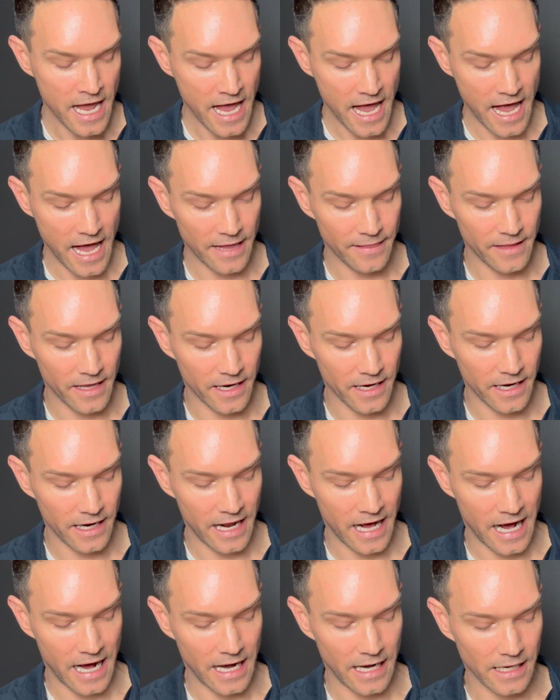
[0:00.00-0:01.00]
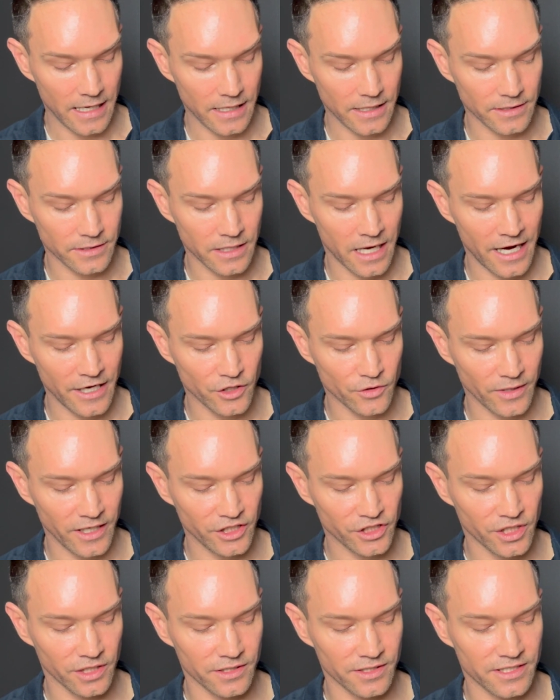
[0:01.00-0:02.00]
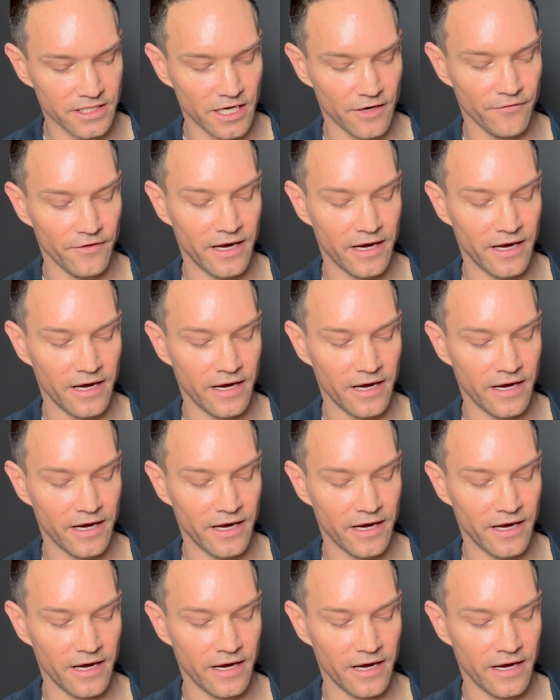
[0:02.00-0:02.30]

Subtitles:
And then it has hydration stuff.